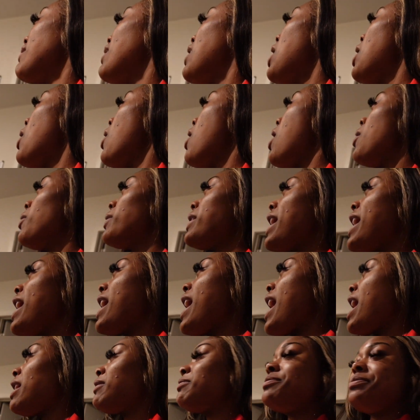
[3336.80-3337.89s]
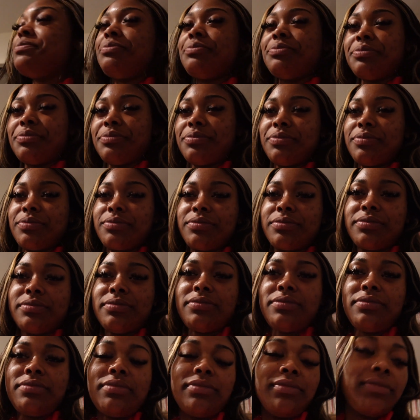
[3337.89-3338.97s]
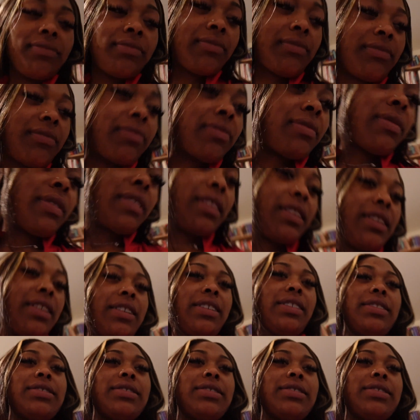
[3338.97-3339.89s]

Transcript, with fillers: Oh, okay. I'm. I am like you. I didn't want to give